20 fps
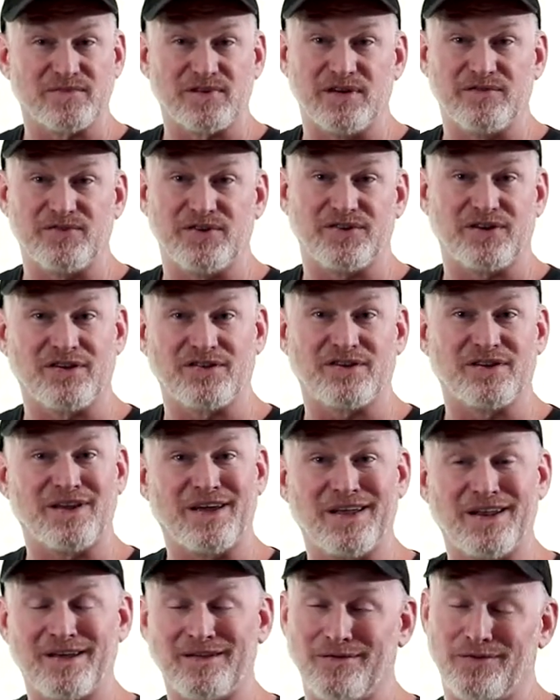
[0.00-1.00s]
if it doesn't
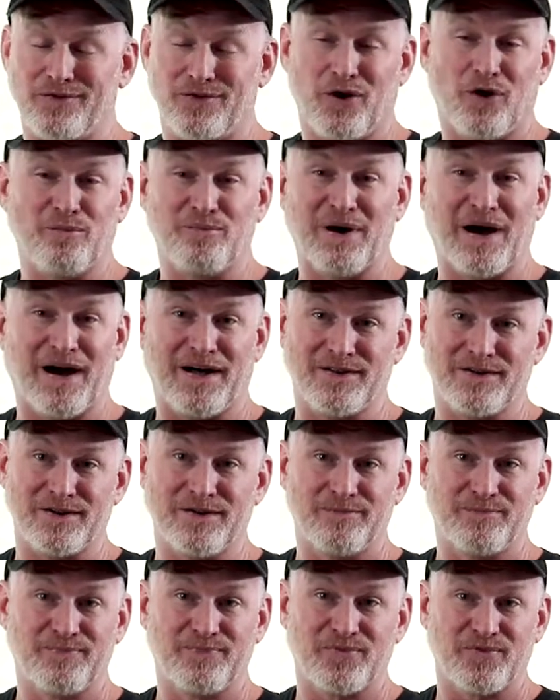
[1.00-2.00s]
need it, don't bother.
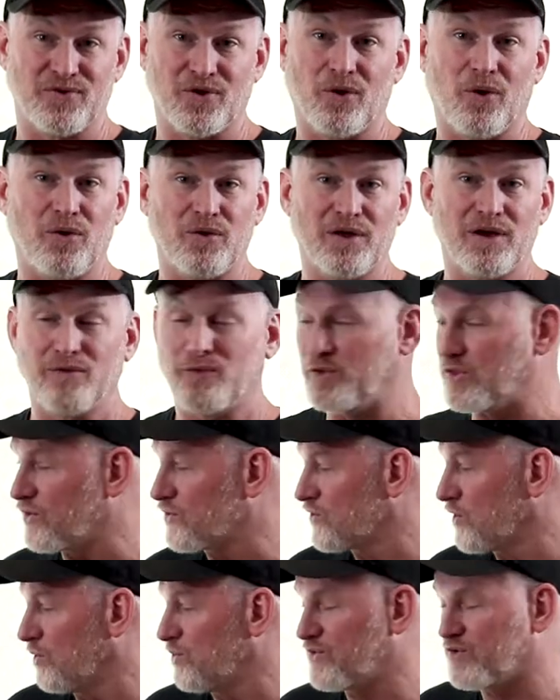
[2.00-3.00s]
So only when the
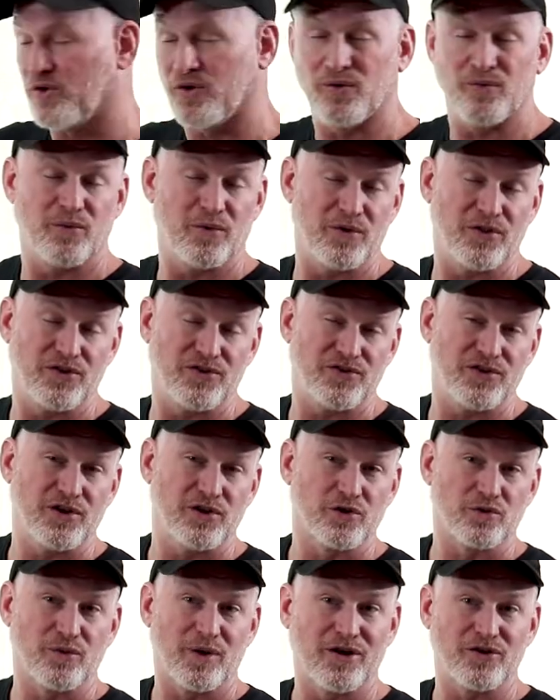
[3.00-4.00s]
soapstone, when the
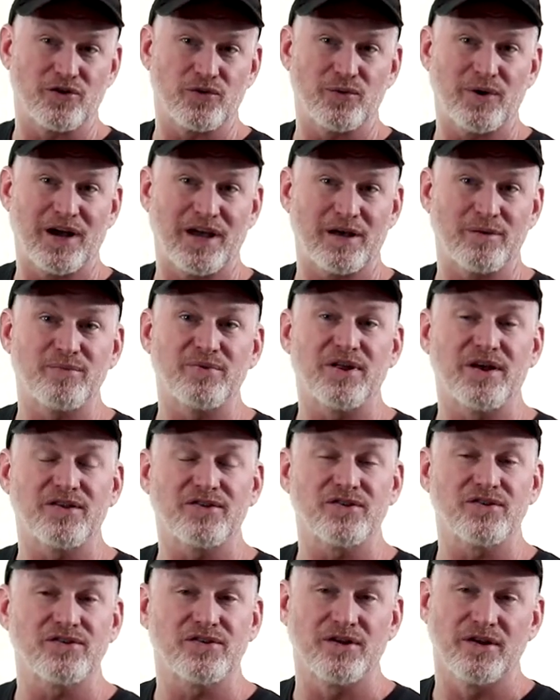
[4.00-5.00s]
sealer wears away in
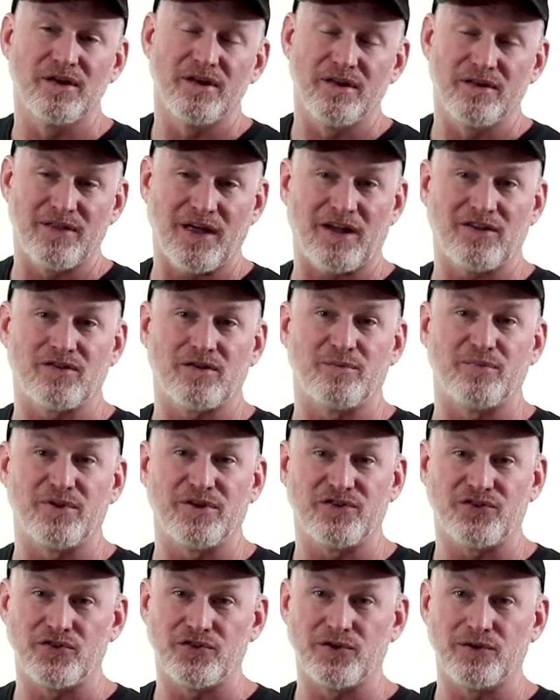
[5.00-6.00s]
places, that's the
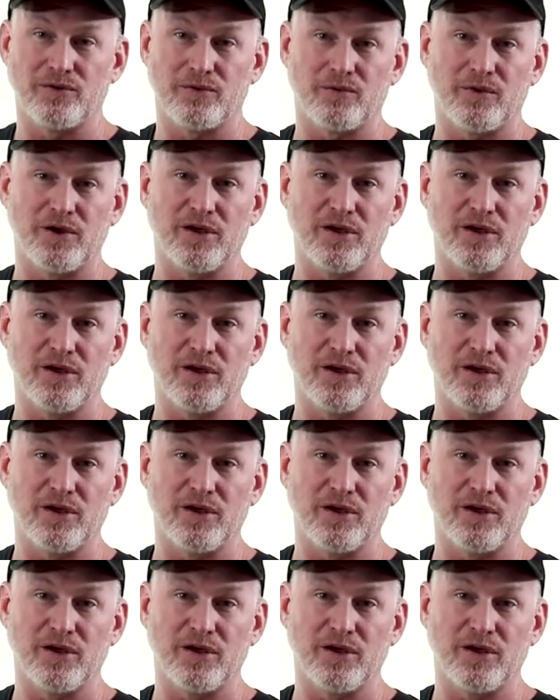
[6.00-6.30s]
places you would